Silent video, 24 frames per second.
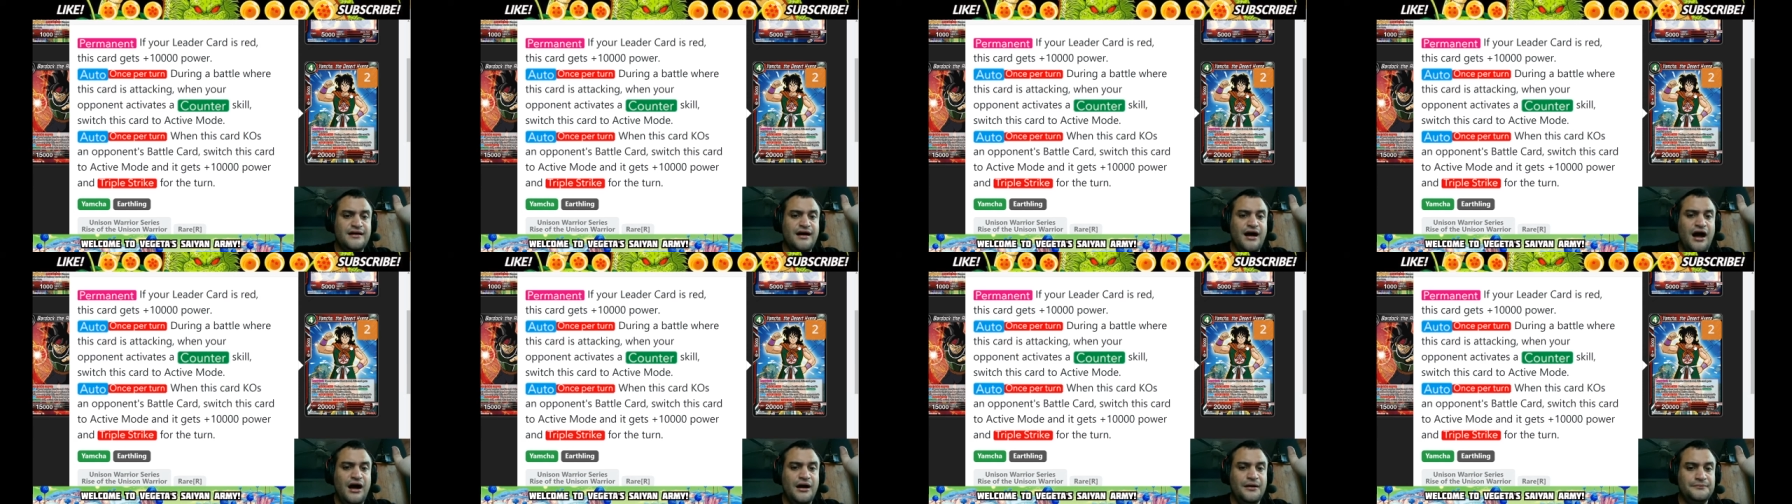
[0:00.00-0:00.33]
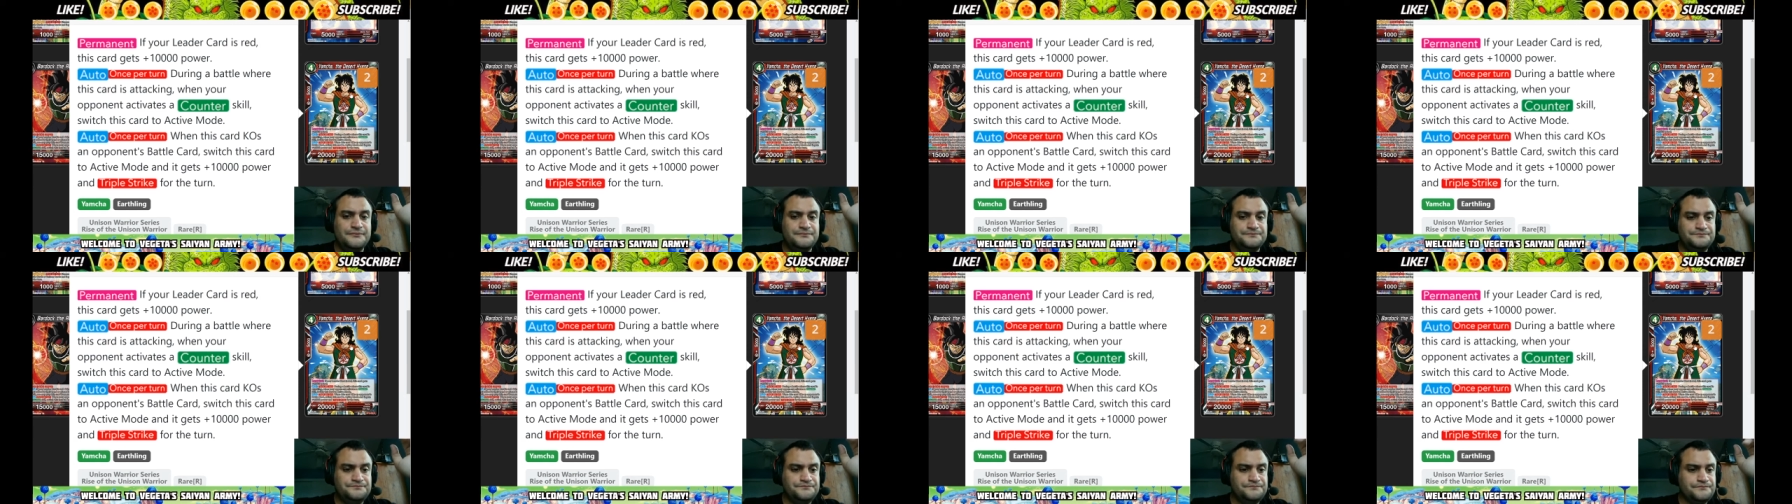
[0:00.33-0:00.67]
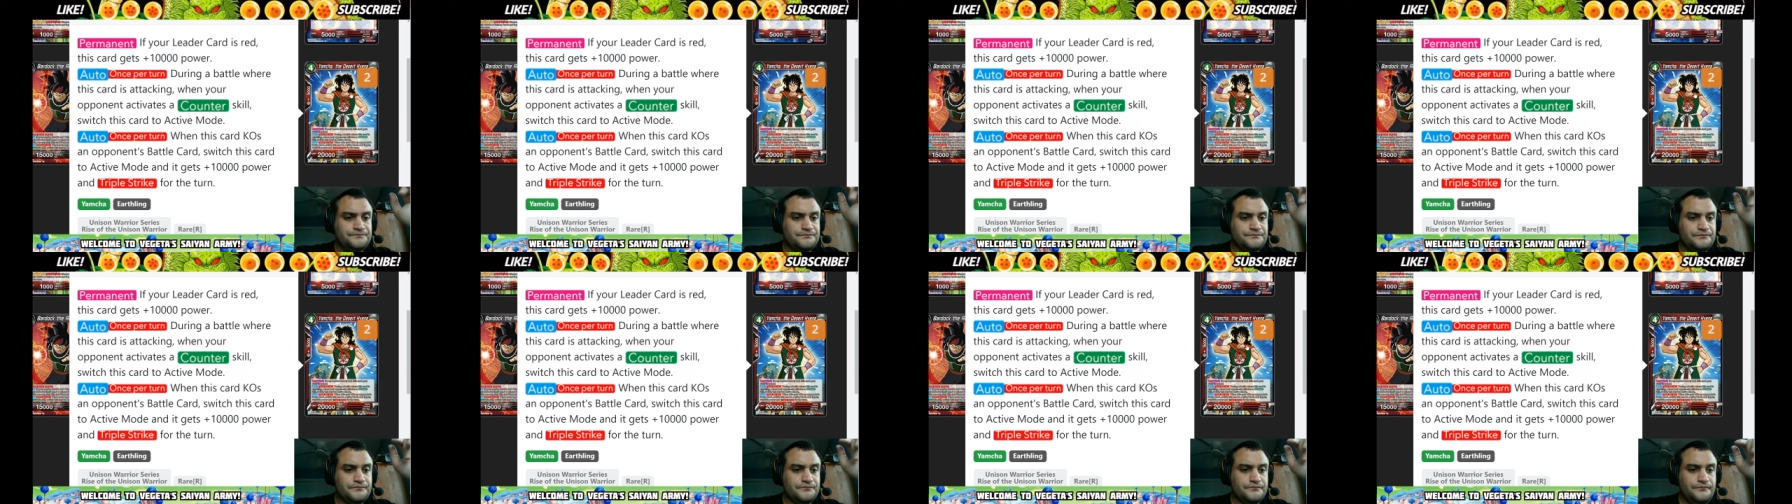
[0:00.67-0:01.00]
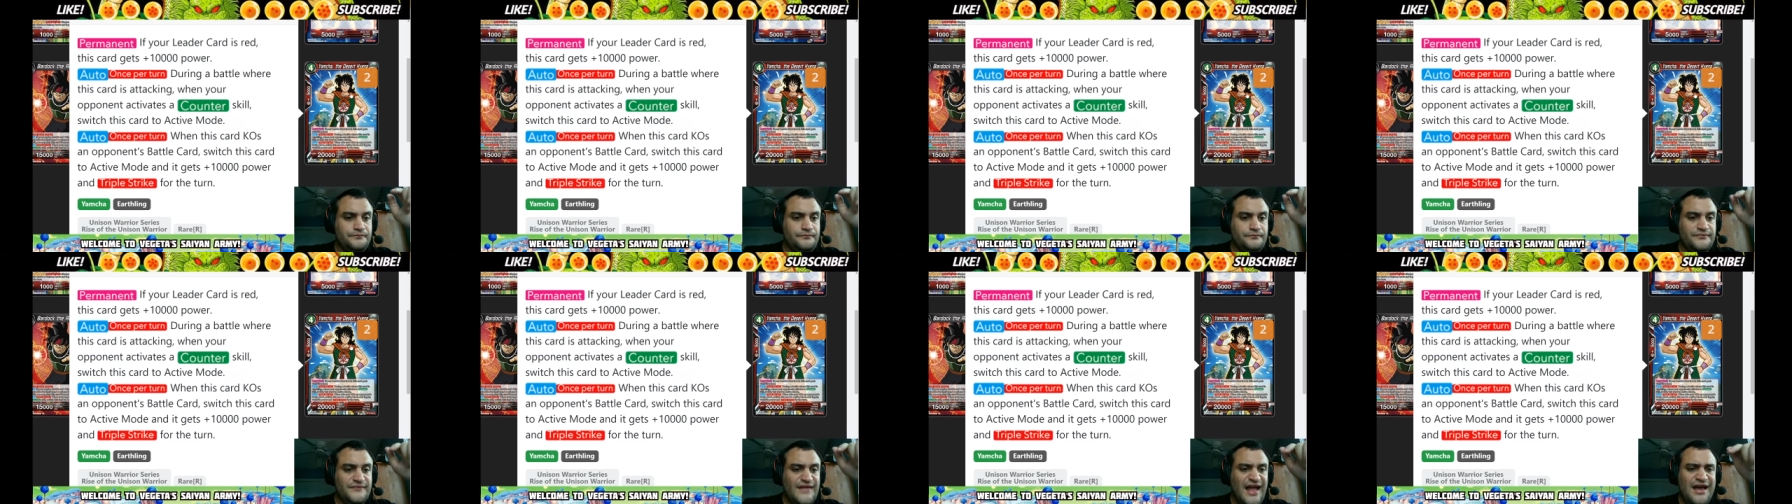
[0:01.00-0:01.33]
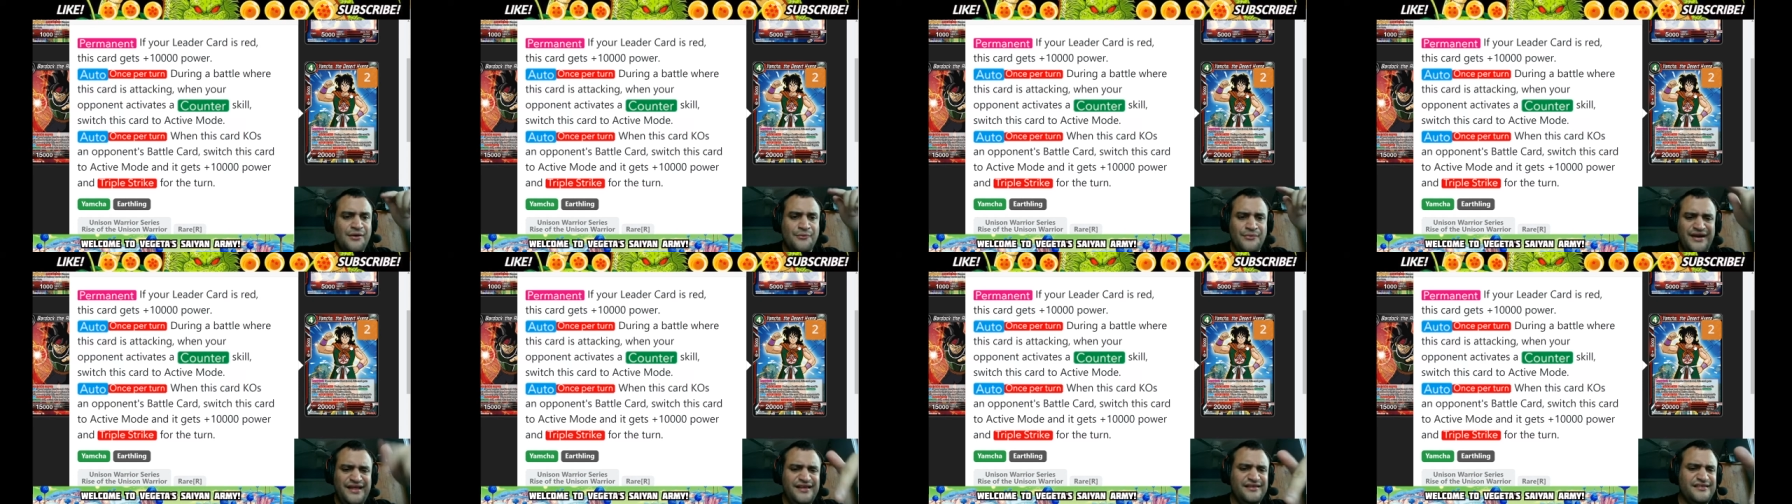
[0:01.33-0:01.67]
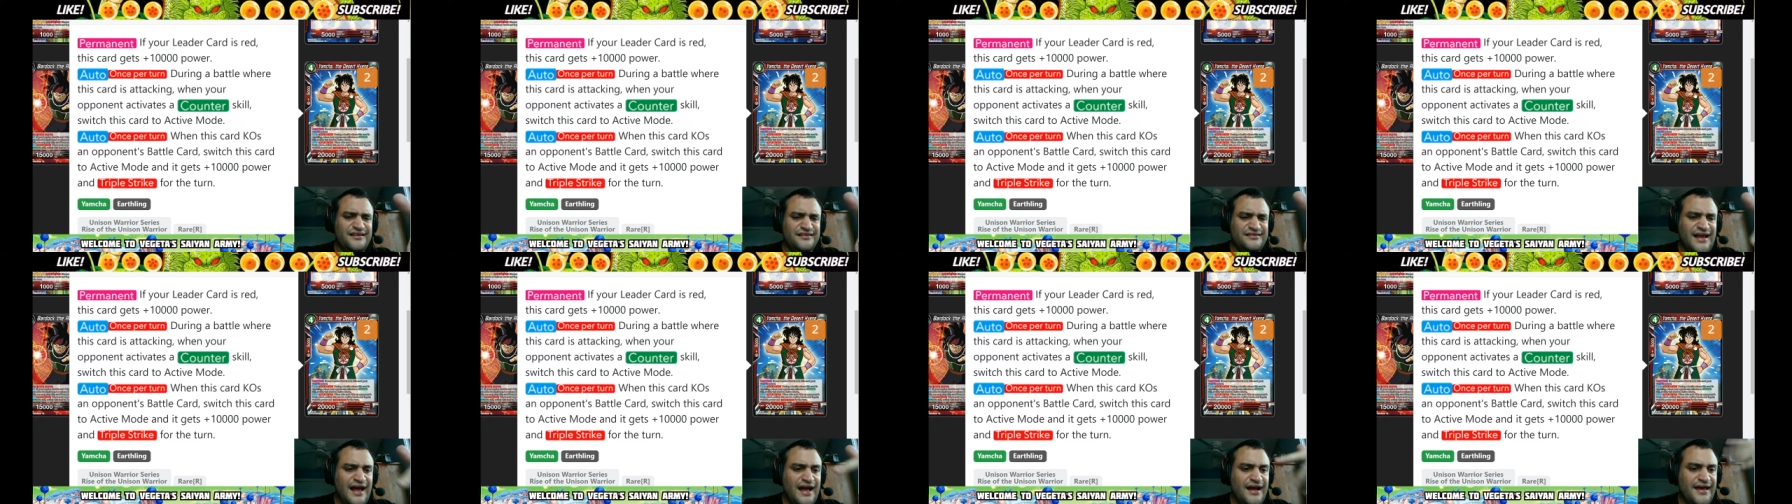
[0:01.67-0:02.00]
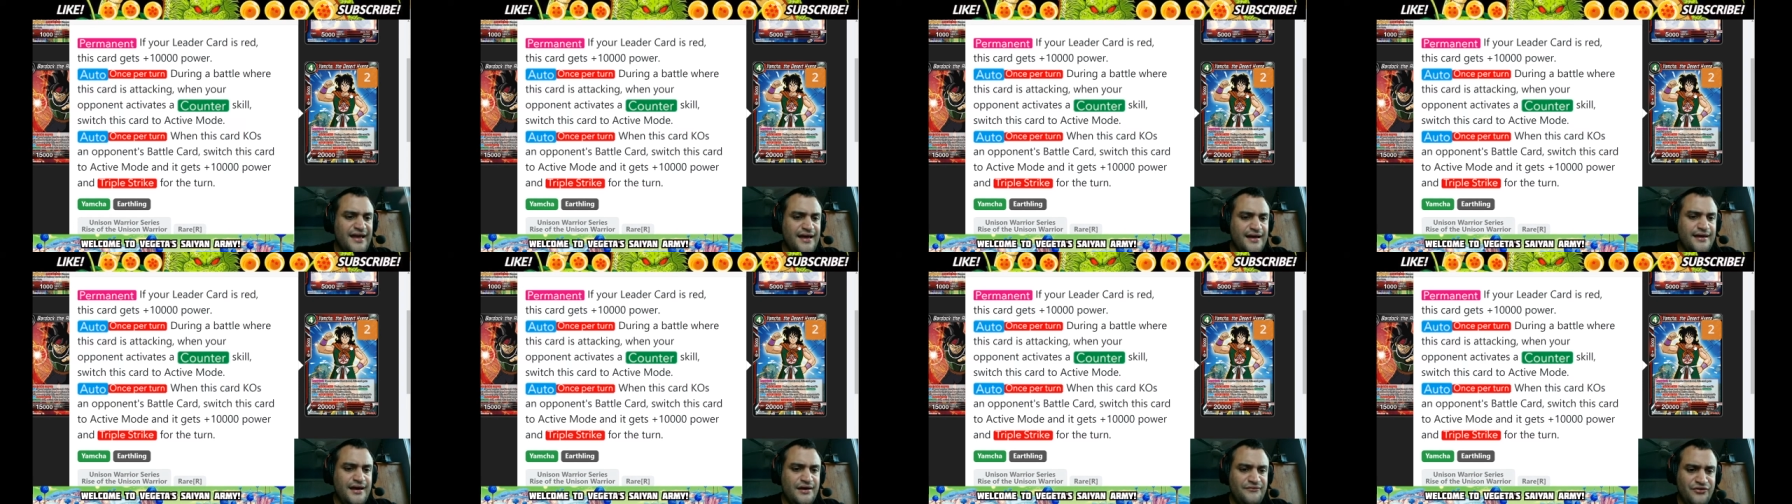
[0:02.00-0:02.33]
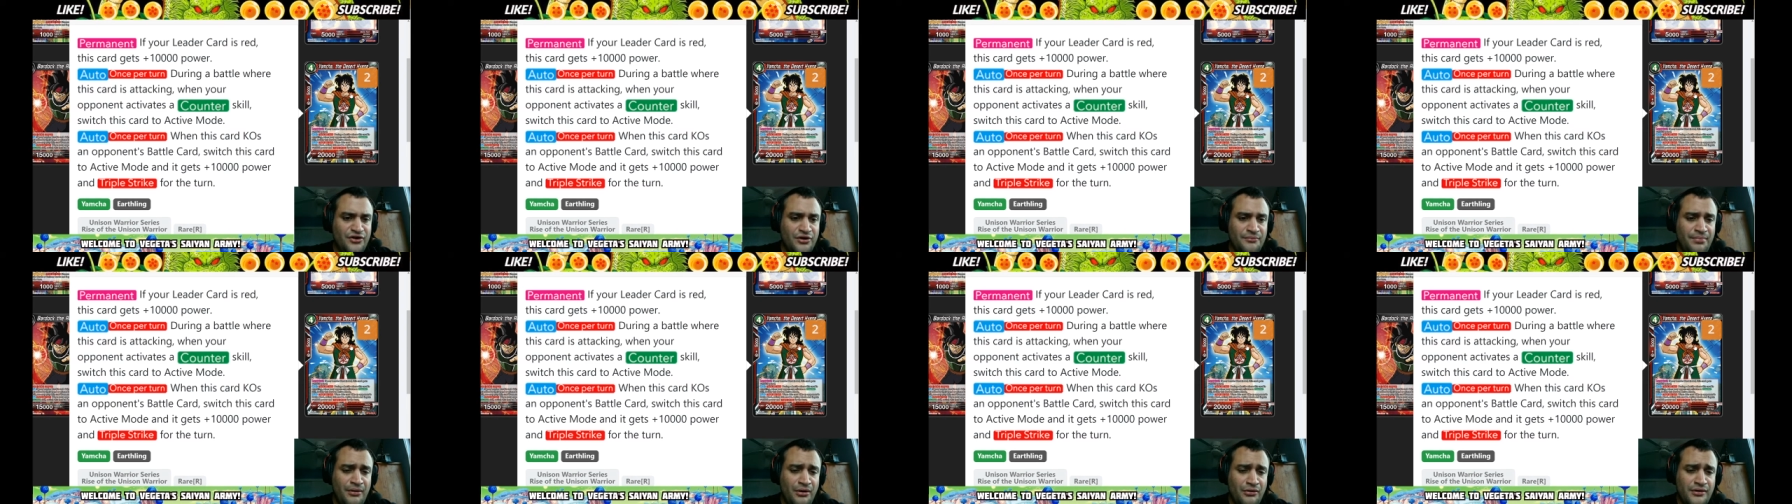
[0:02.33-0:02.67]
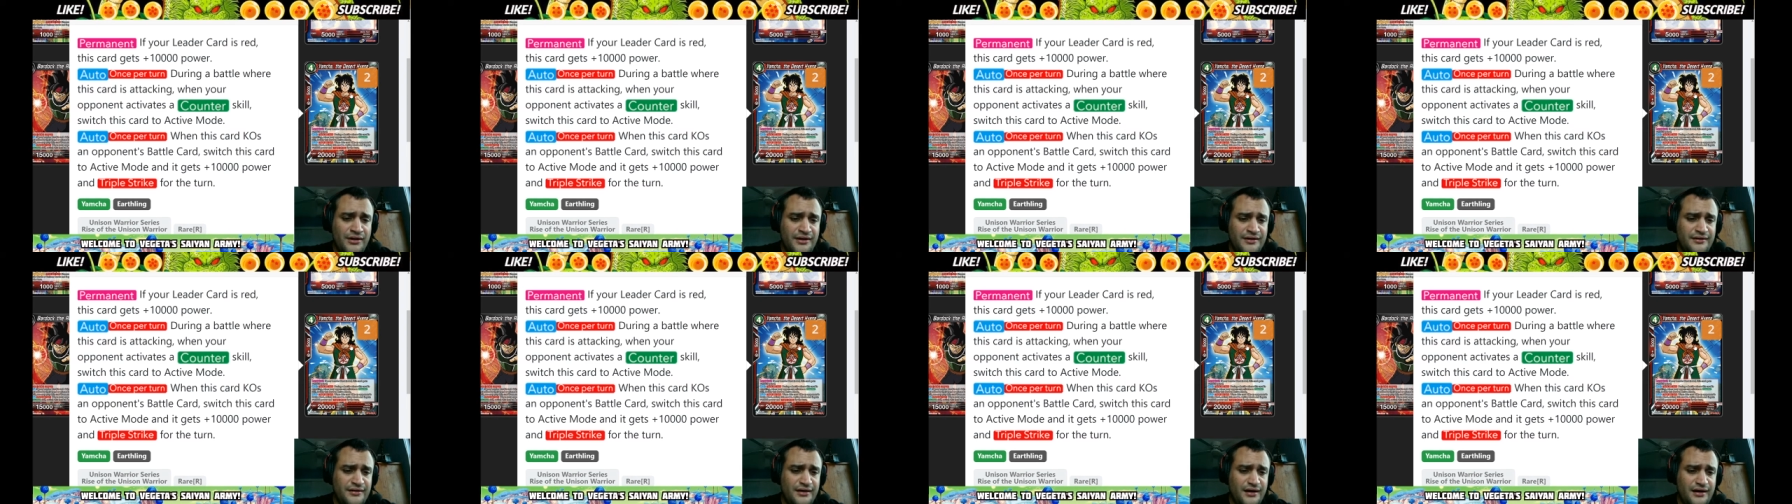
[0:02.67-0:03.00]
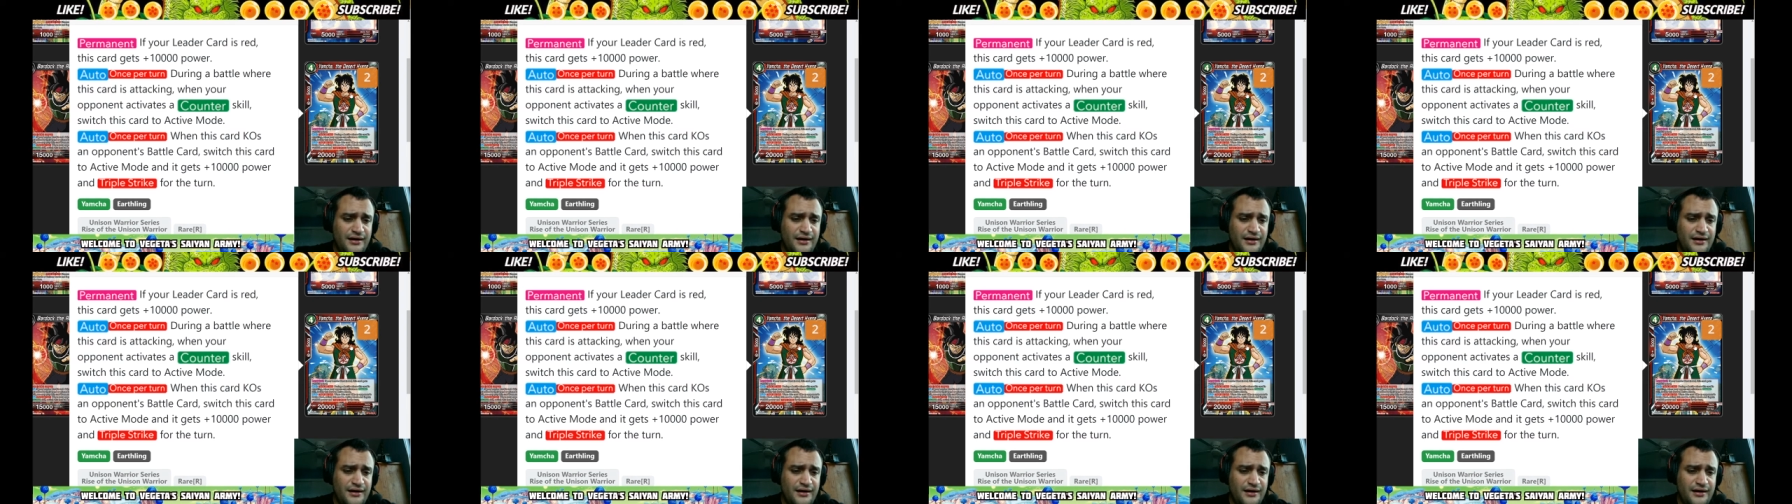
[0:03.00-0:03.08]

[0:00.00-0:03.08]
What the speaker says: And when he's attacking, if your opponent